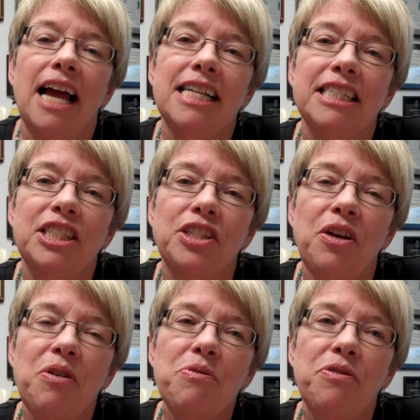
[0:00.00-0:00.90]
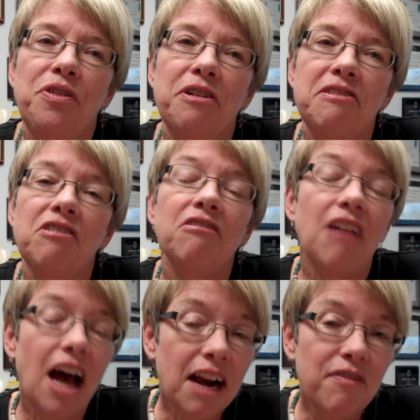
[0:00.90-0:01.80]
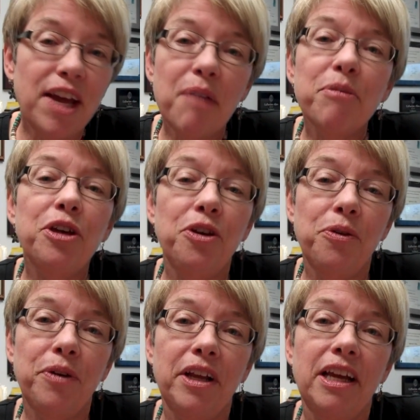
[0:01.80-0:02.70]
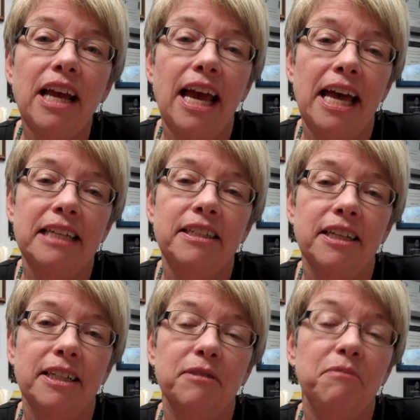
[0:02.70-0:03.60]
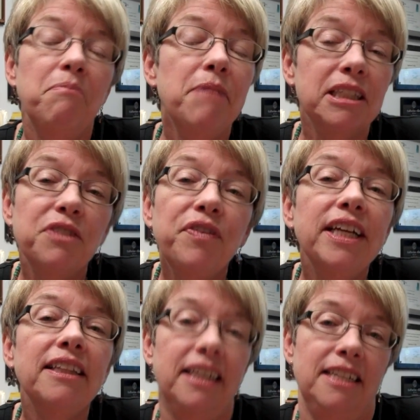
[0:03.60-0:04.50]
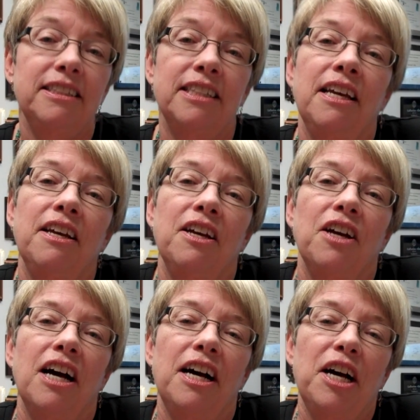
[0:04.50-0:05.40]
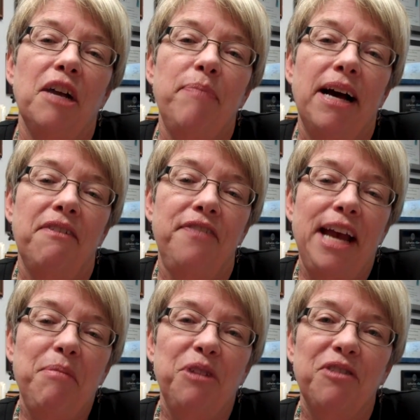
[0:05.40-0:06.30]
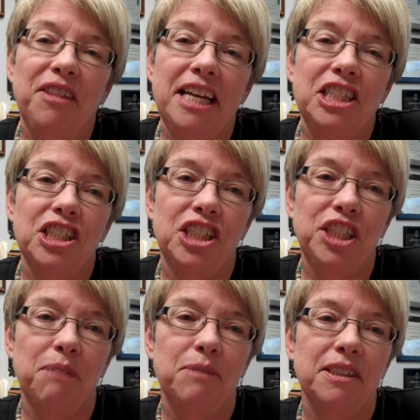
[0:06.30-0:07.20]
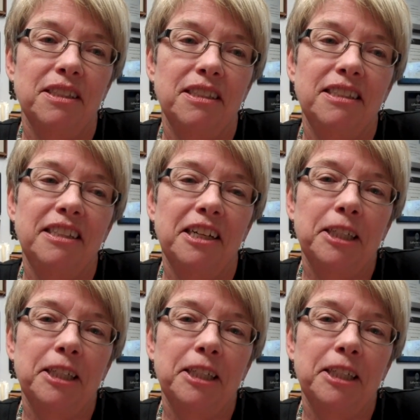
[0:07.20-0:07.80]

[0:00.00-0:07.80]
and so there's a lot of ambiguity and mixed feelings about family relationships, and